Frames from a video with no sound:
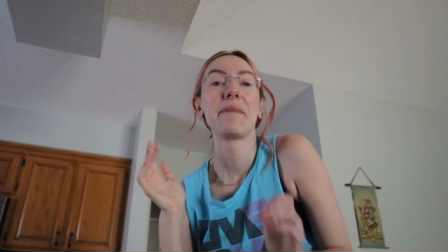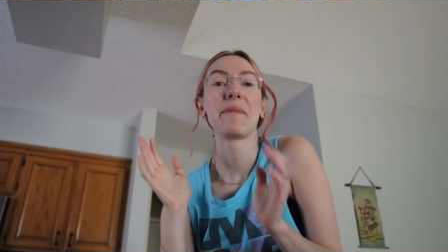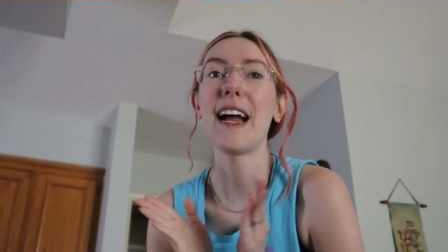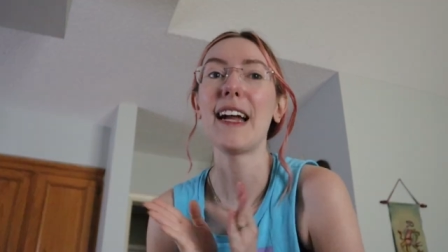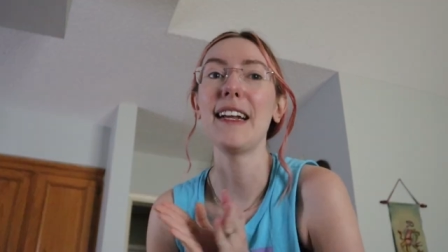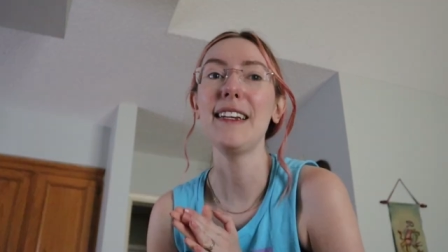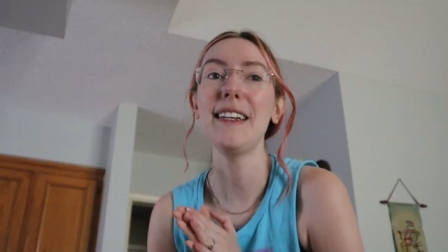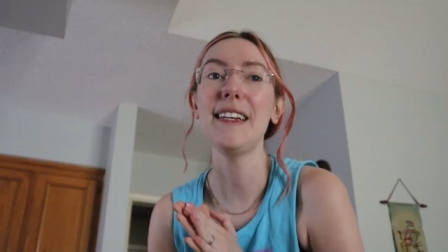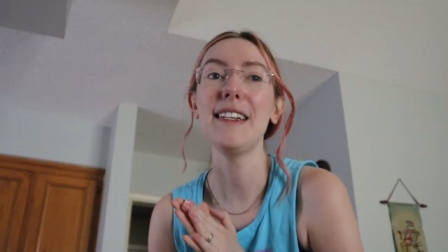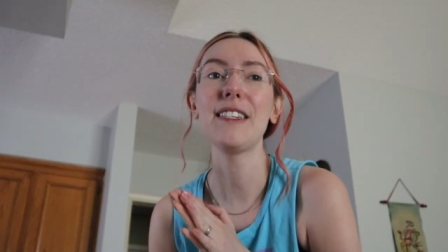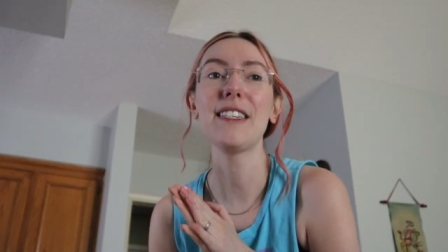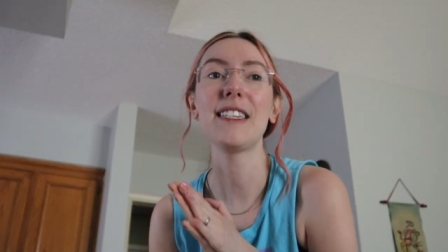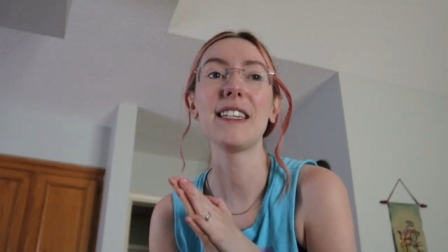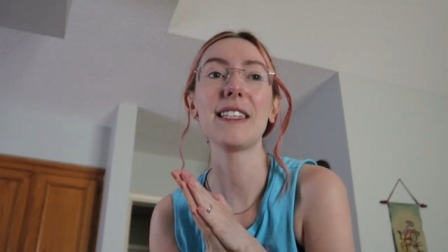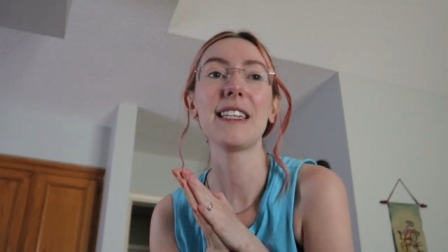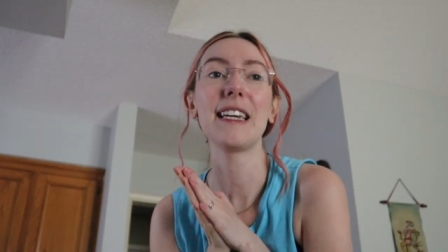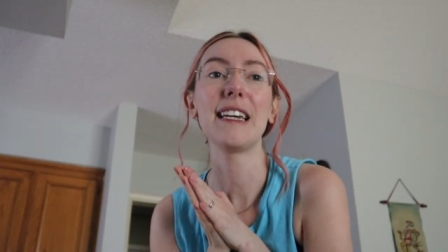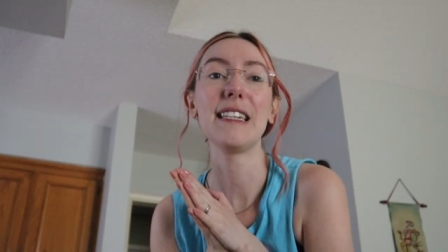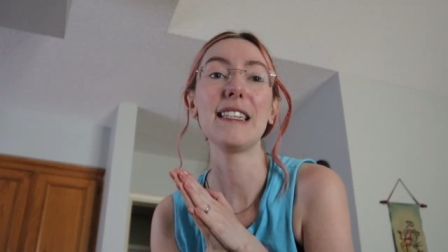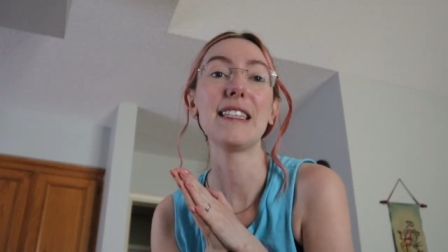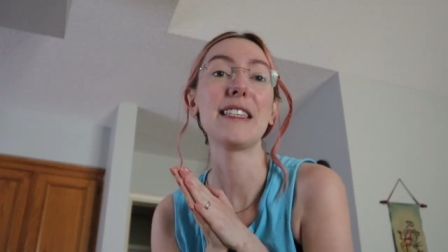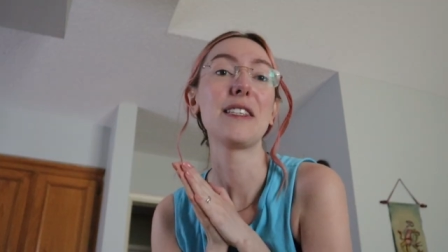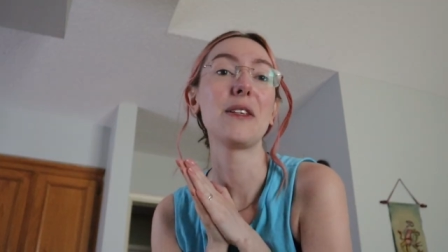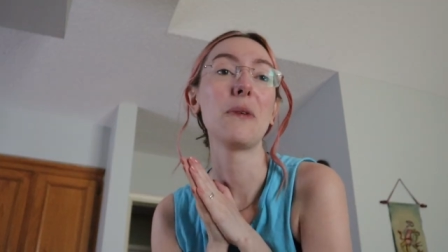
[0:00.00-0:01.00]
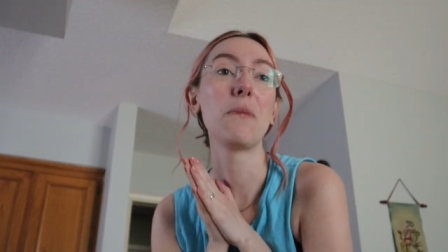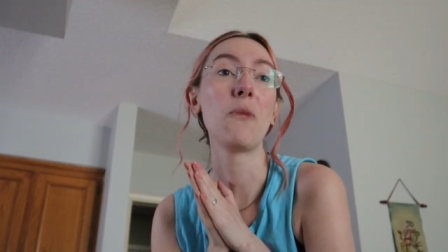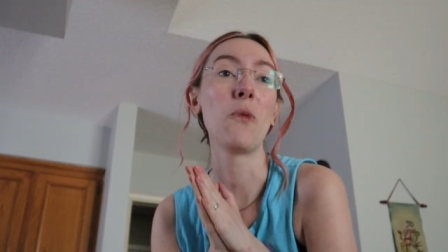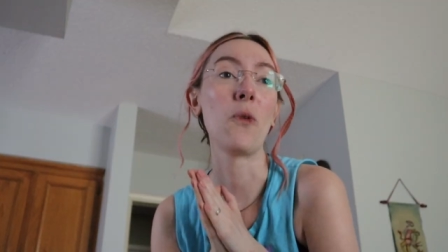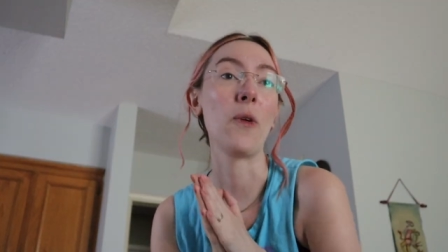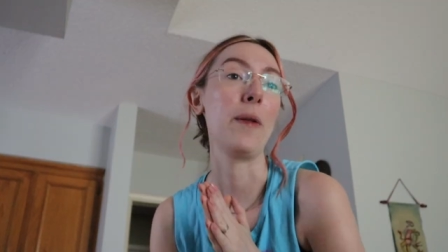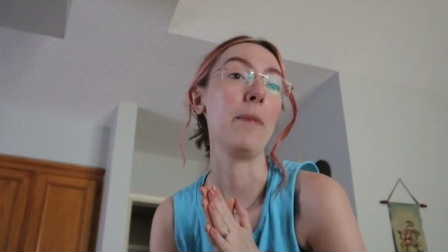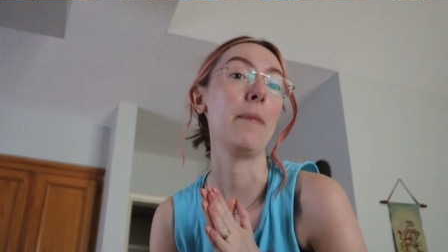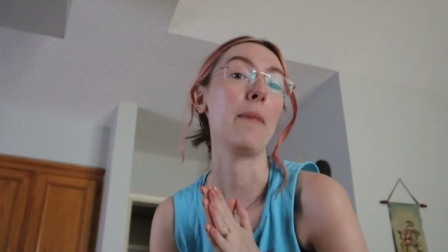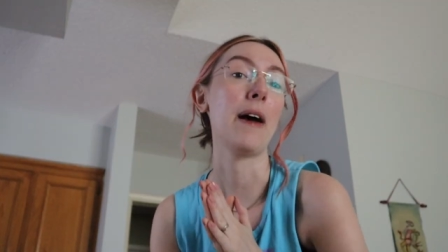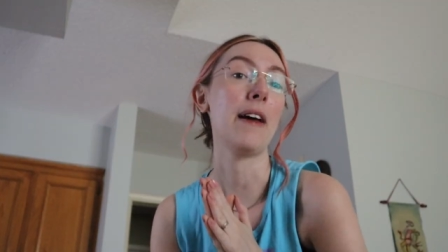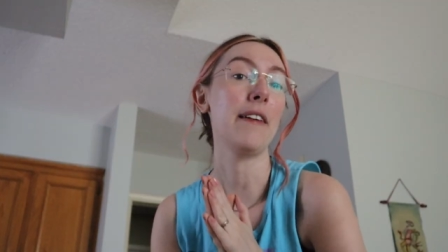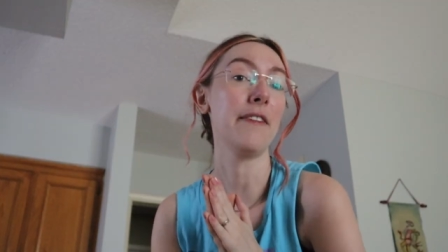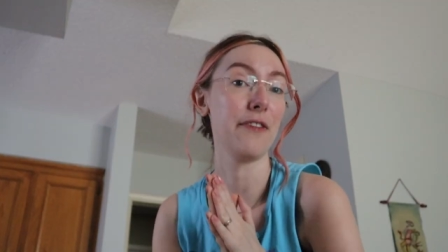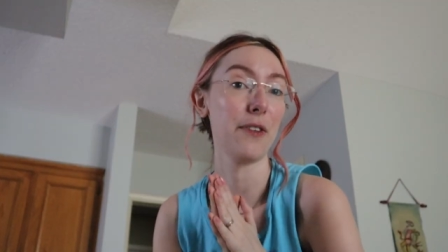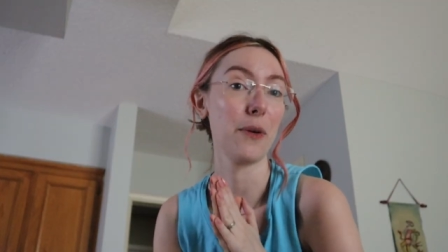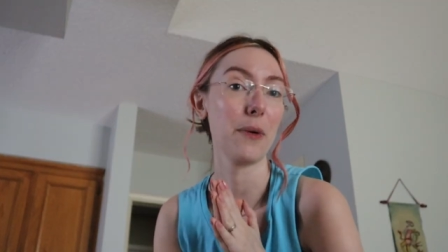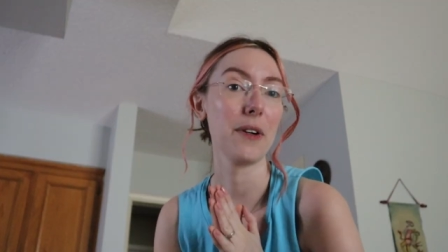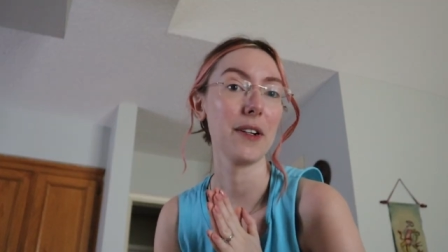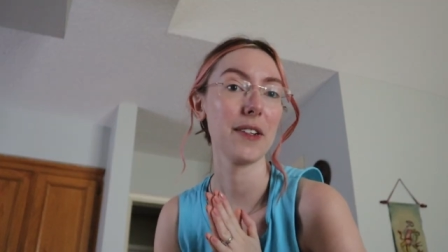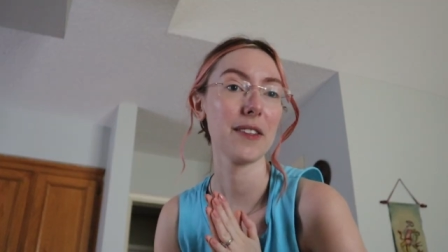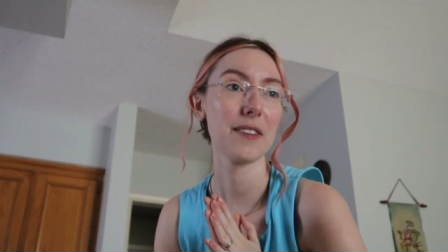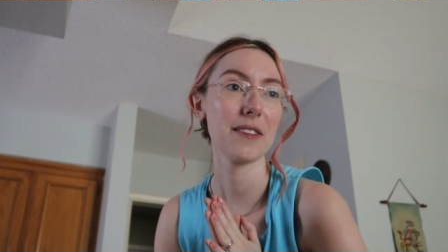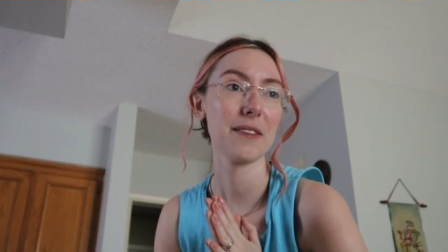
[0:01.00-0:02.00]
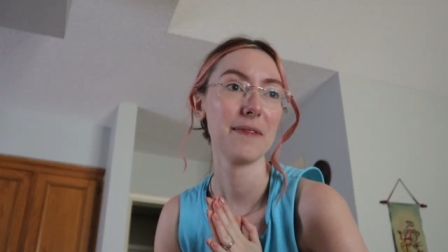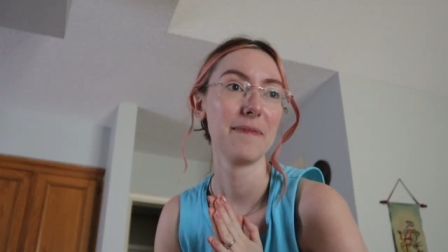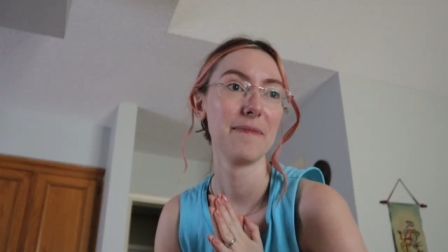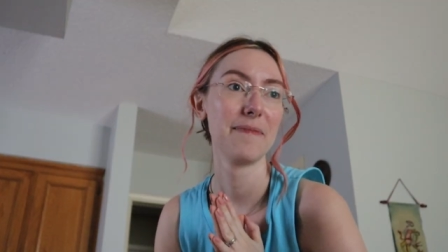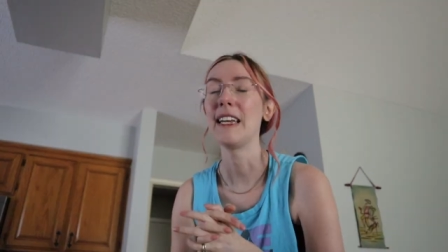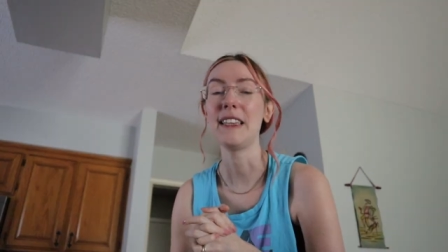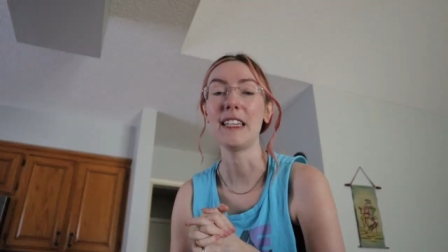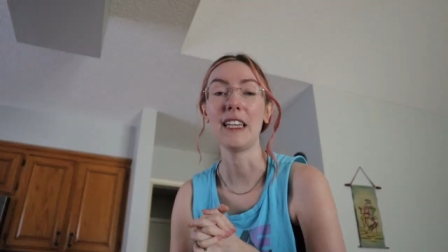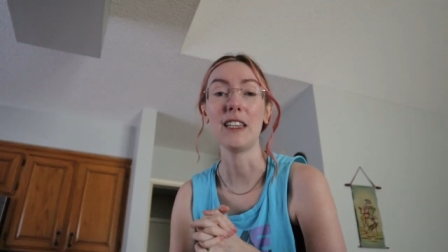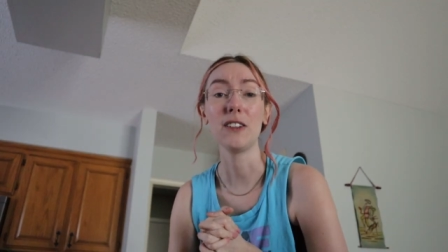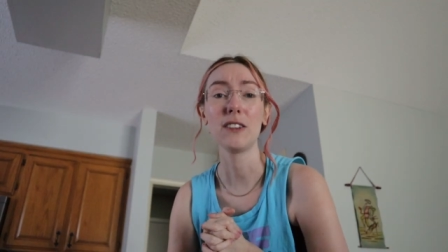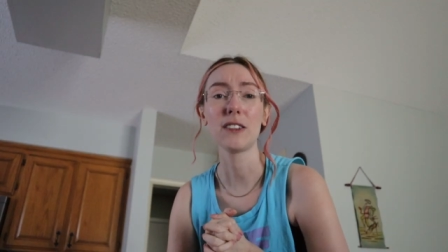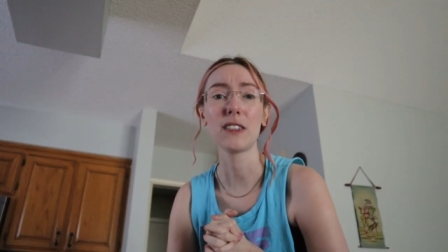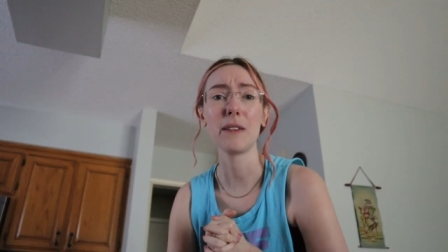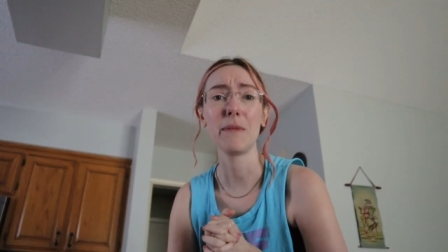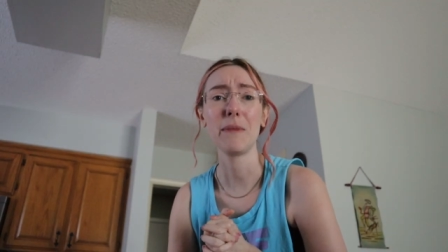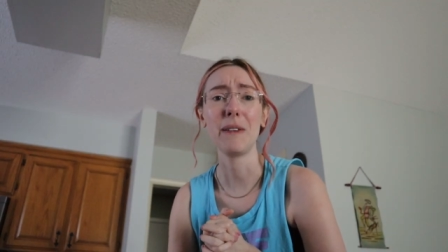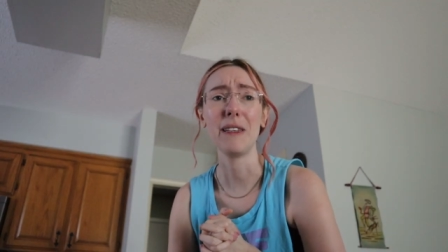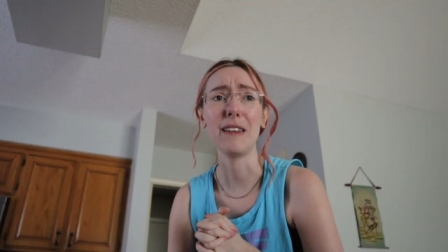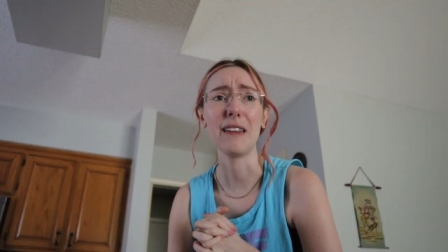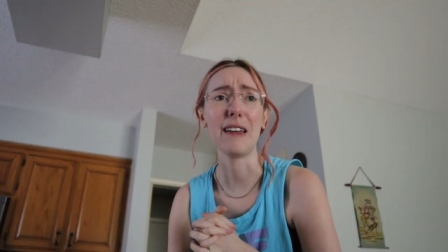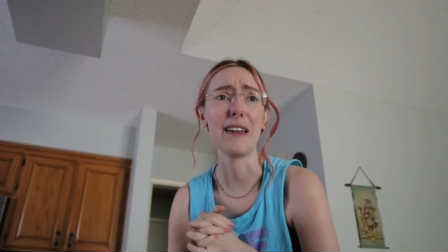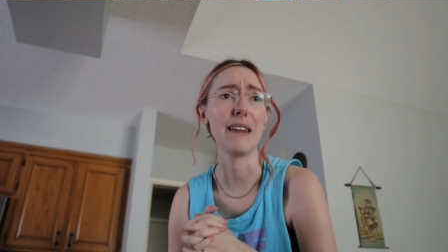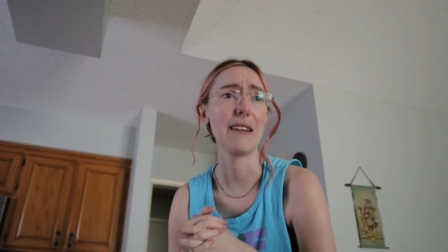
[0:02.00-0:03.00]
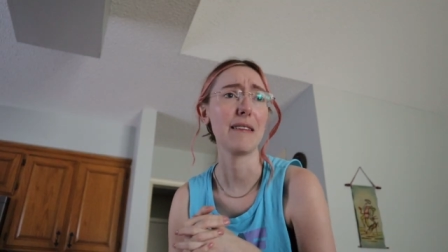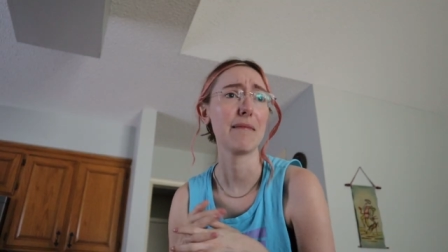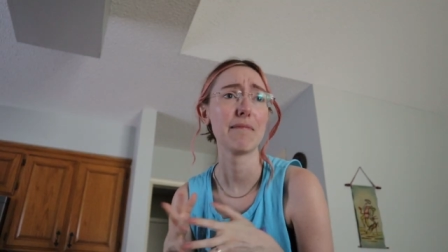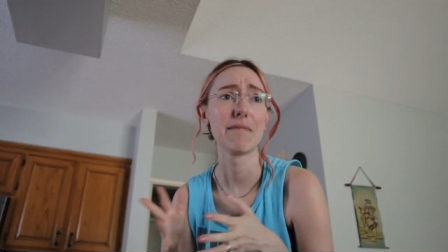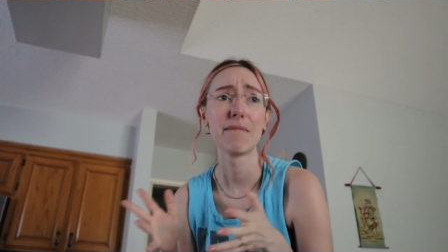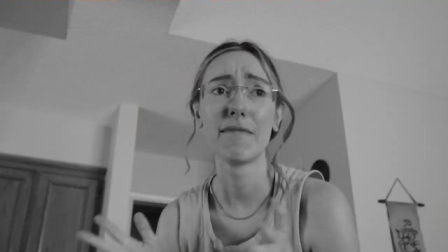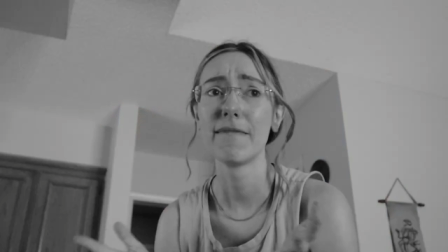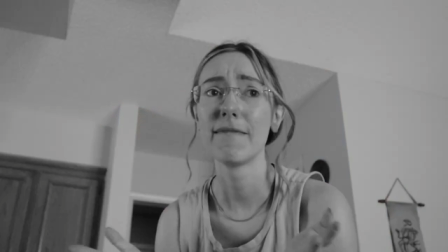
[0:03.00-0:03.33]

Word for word: I need to get some one by fours. And they looked at me like,